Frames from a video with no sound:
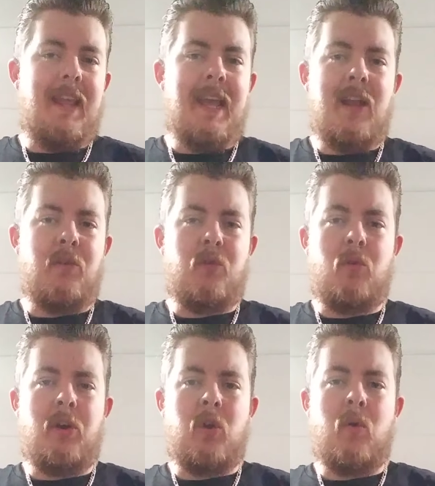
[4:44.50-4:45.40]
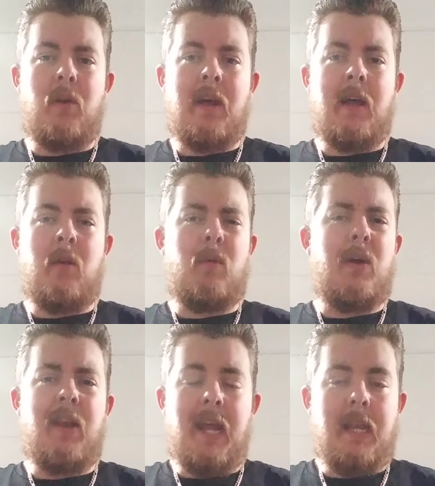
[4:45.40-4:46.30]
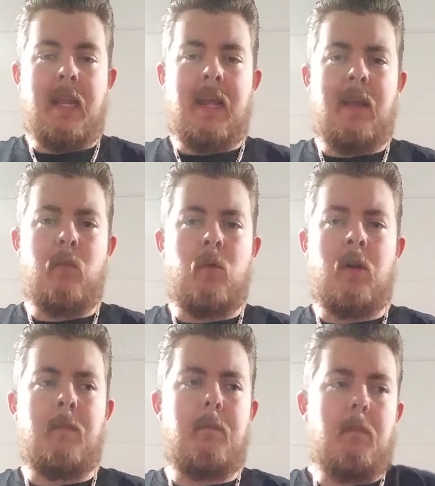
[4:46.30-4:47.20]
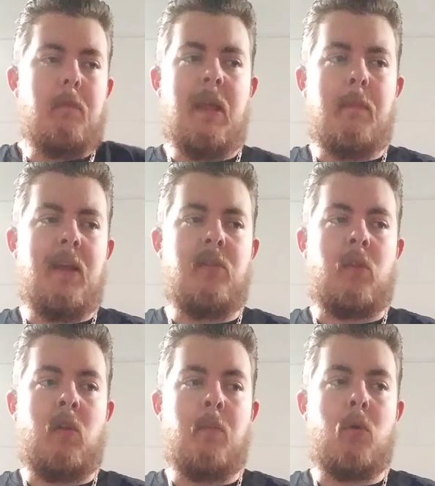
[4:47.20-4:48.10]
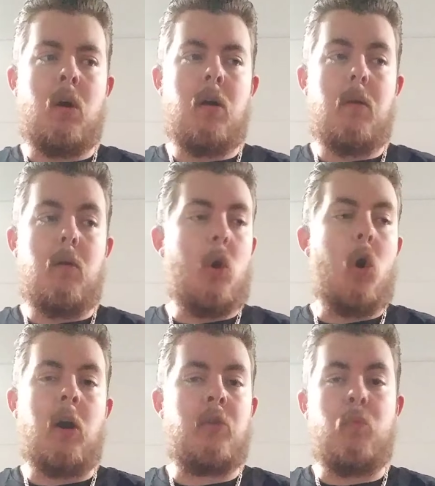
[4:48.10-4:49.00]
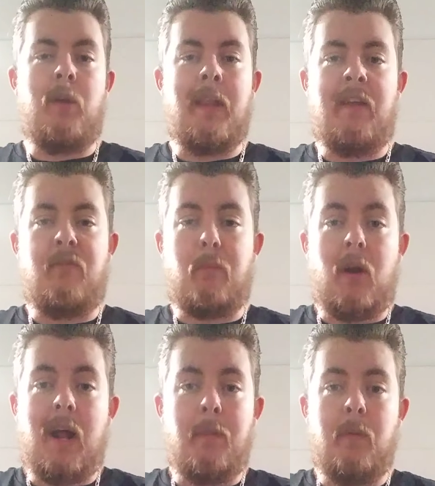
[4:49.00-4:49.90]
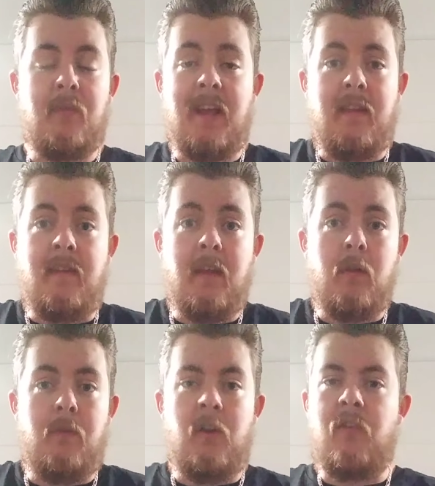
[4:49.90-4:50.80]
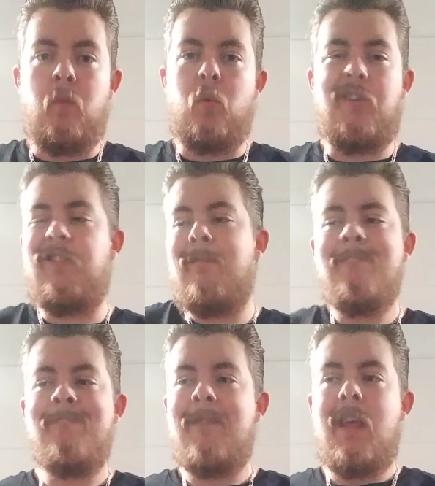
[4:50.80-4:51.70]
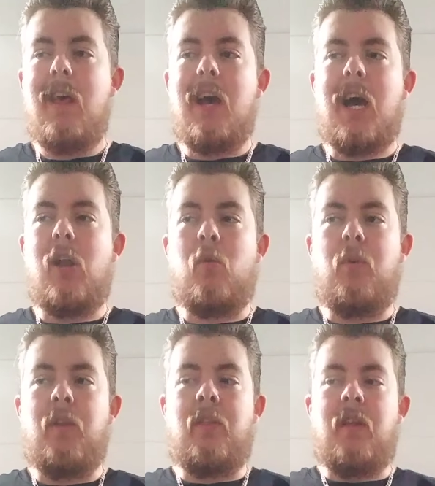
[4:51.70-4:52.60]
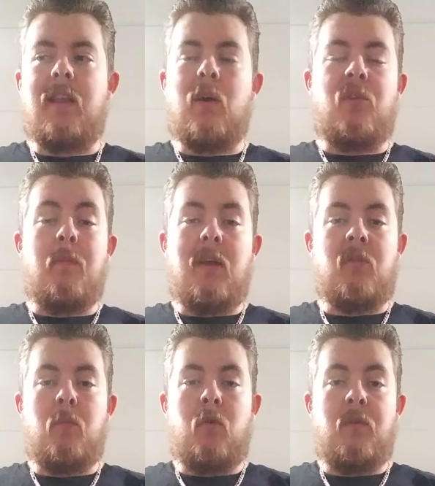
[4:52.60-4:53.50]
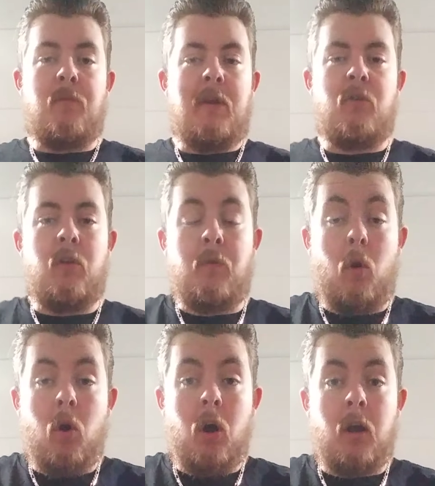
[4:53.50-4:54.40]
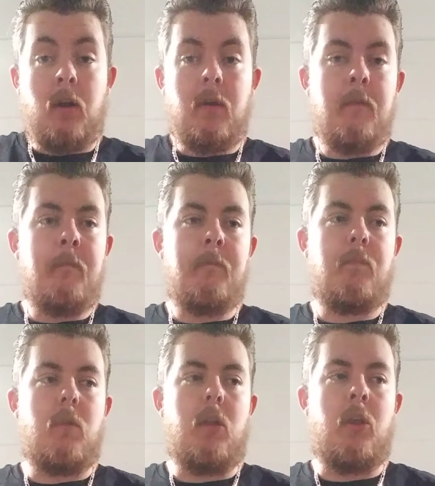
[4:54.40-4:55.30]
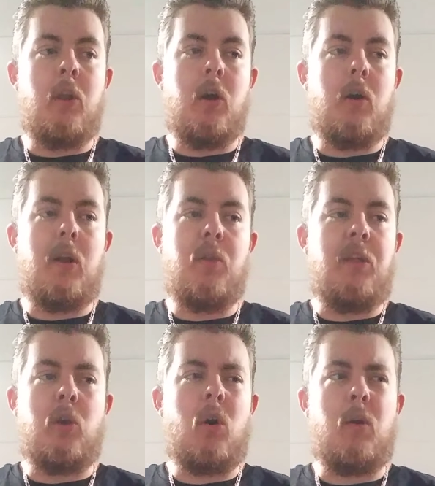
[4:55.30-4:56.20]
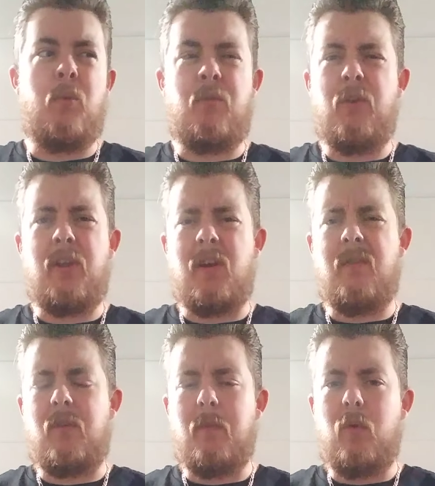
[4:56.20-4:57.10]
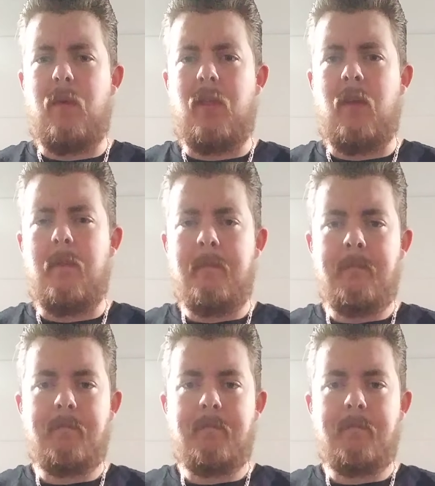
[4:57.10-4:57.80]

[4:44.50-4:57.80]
they had a story going on around '98 where they basically brought Hawks' real life problems onto television, which I don't really think that was the best move, especially for Hawk. You know, I don't think Hawk was really comfortable with it.